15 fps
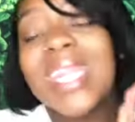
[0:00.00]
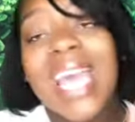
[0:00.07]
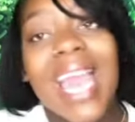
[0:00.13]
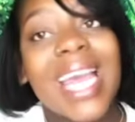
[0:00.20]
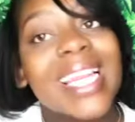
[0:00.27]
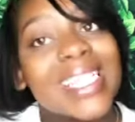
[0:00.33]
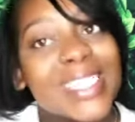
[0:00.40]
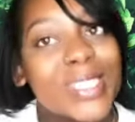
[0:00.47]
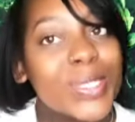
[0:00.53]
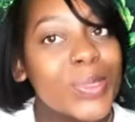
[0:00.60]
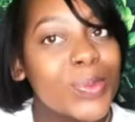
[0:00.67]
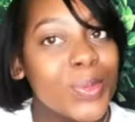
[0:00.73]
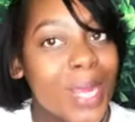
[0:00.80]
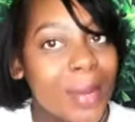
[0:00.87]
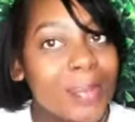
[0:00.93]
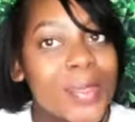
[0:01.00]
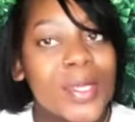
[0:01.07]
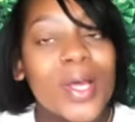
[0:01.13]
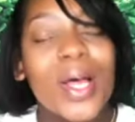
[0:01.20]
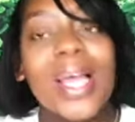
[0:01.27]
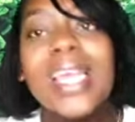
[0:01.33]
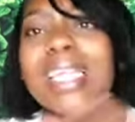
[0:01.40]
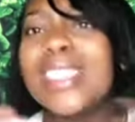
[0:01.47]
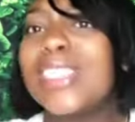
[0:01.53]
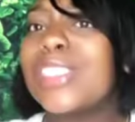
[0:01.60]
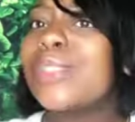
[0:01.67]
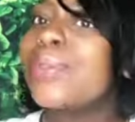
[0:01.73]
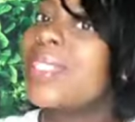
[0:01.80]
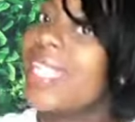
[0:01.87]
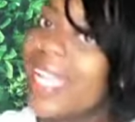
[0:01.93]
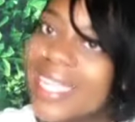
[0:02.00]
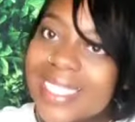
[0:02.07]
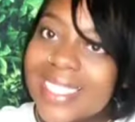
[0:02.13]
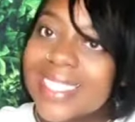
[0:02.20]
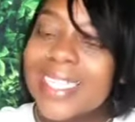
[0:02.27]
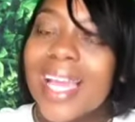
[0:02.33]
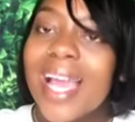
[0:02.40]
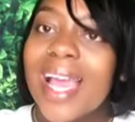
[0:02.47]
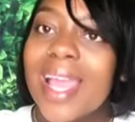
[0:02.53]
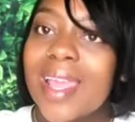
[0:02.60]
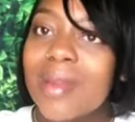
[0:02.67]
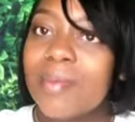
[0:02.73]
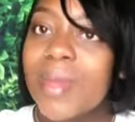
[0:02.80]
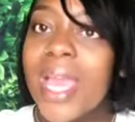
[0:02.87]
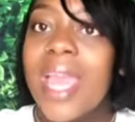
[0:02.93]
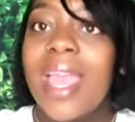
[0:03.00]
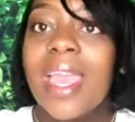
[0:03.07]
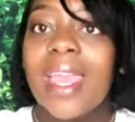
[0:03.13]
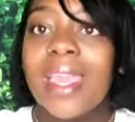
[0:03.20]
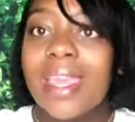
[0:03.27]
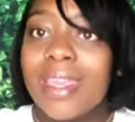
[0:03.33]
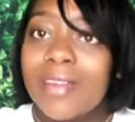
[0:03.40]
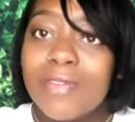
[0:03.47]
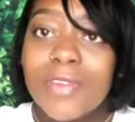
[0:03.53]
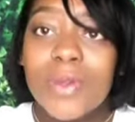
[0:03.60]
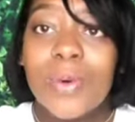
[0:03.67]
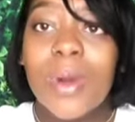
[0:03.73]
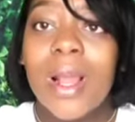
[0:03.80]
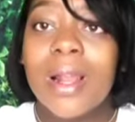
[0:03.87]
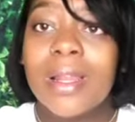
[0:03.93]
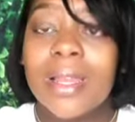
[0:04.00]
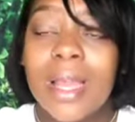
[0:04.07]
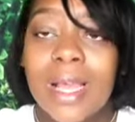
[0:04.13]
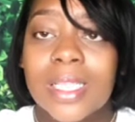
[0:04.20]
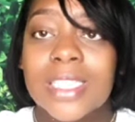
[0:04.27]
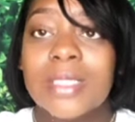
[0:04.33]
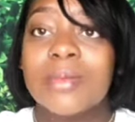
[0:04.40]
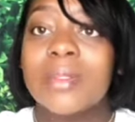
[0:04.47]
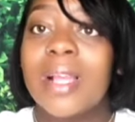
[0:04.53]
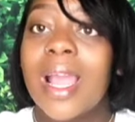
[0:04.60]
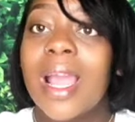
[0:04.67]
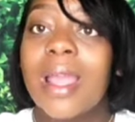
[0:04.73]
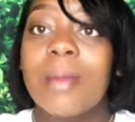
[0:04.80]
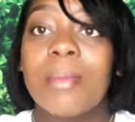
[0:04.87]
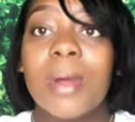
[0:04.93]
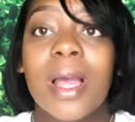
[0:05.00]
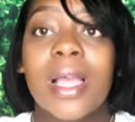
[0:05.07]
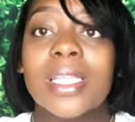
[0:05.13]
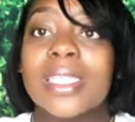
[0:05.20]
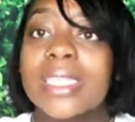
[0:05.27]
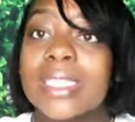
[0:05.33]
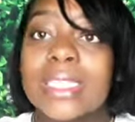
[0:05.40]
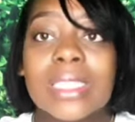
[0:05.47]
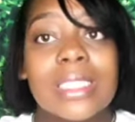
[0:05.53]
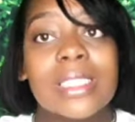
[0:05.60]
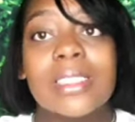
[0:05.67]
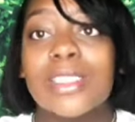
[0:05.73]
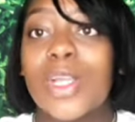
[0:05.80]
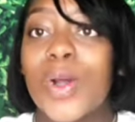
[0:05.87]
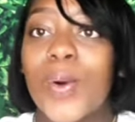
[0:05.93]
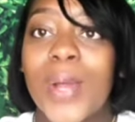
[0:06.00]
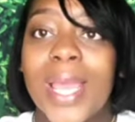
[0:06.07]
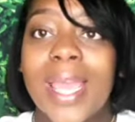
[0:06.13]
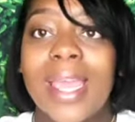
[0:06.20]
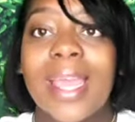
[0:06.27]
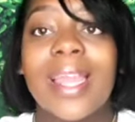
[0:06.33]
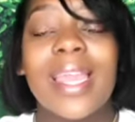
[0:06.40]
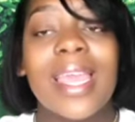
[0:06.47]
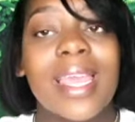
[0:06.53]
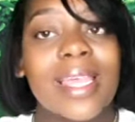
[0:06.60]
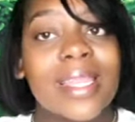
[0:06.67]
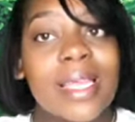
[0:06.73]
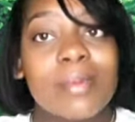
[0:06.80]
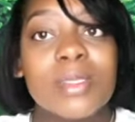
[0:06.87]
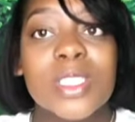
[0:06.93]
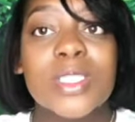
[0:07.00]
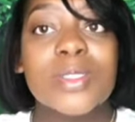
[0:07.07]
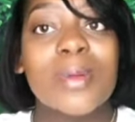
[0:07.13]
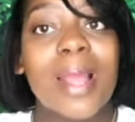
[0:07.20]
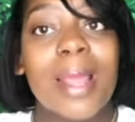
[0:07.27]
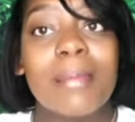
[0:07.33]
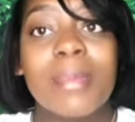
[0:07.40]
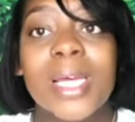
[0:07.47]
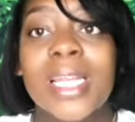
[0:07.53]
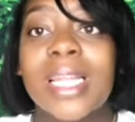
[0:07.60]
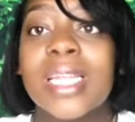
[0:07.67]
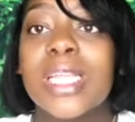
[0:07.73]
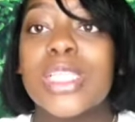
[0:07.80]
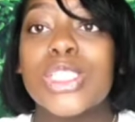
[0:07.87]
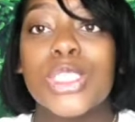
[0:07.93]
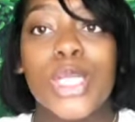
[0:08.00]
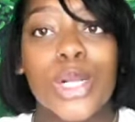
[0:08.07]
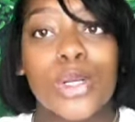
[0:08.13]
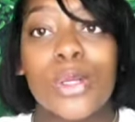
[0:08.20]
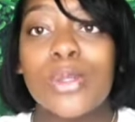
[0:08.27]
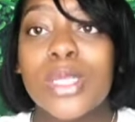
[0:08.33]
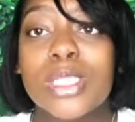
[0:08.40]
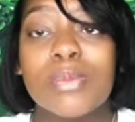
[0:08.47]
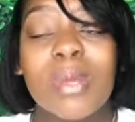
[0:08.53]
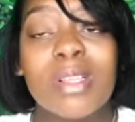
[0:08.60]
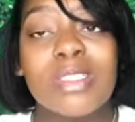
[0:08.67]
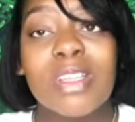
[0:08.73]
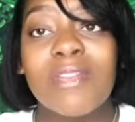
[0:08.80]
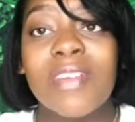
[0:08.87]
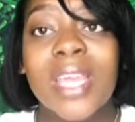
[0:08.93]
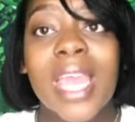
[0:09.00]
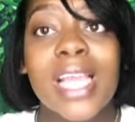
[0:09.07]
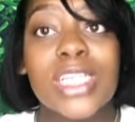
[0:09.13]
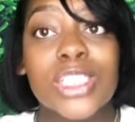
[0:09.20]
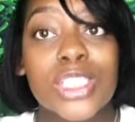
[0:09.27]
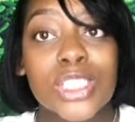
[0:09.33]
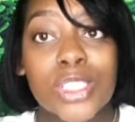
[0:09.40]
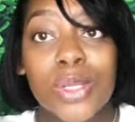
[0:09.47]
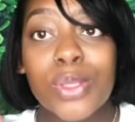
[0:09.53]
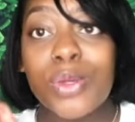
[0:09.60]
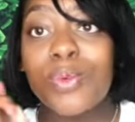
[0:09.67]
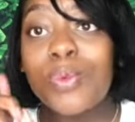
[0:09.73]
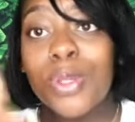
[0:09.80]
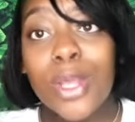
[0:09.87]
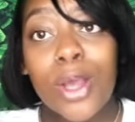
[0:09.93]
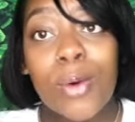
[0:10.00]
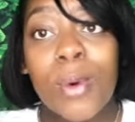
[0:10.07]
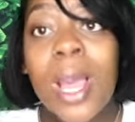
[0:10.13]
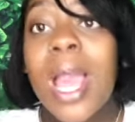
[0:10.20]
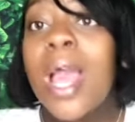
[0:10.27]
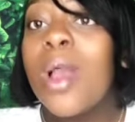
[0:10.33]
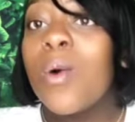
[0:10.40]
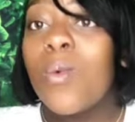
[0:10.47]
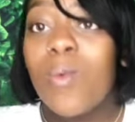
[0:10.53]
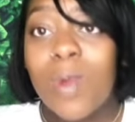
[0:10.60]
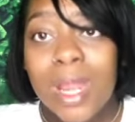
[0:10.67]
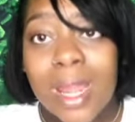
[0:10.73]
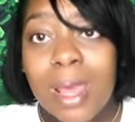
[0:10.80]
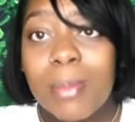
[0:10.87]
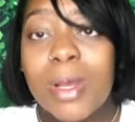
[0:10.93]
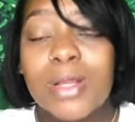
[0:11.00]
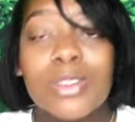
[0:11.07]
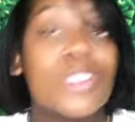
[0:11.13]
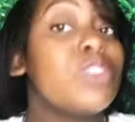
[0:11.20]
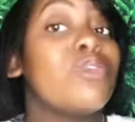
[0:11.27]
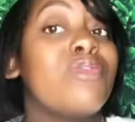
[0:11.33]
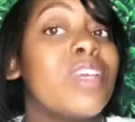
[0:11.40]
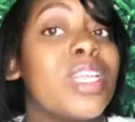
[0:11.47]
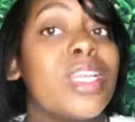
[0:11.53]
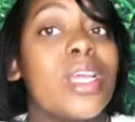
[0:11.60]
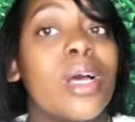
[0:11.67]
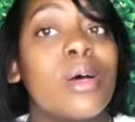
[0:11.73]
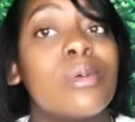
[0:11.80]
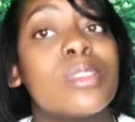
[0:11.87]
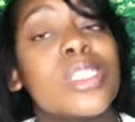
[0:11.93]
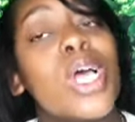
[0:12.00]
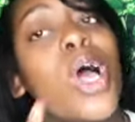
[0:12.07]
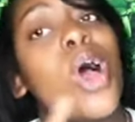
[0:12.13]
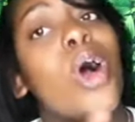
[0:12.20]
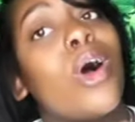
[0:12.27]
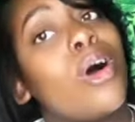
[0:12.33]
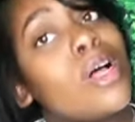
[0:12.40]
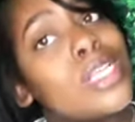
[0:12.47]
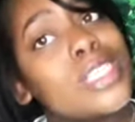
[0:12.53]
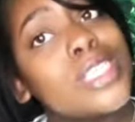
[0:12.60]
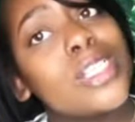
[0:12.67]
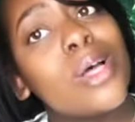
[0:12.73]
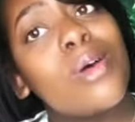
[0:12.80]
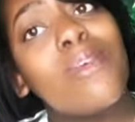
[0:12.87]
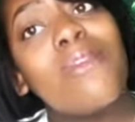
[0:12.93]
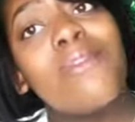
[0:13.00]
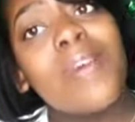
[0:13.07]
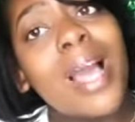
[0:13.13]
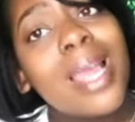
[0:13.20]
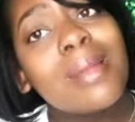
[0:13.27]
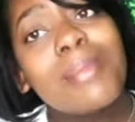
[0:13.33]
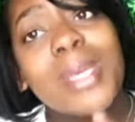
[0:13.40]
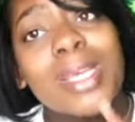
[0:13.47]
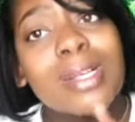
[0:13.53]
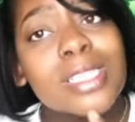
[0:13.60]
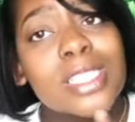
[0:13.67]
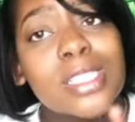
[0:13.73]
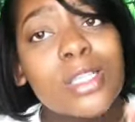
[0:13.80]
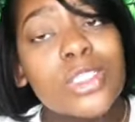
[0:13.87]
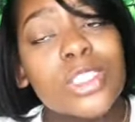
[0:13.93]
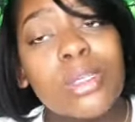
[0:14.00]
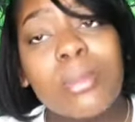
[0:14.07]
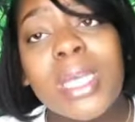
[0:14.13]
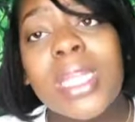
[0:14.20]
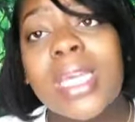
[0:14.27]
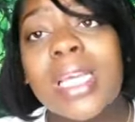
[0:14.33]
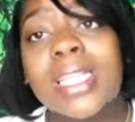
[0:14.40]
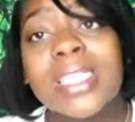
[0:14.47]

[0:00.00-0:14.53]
that is a wrap, y'all. Until next time, if you are not subscribed, go ahead, hit that subscribe button, turn on those post notifications so you know when I post new videos. Also, find me on social media,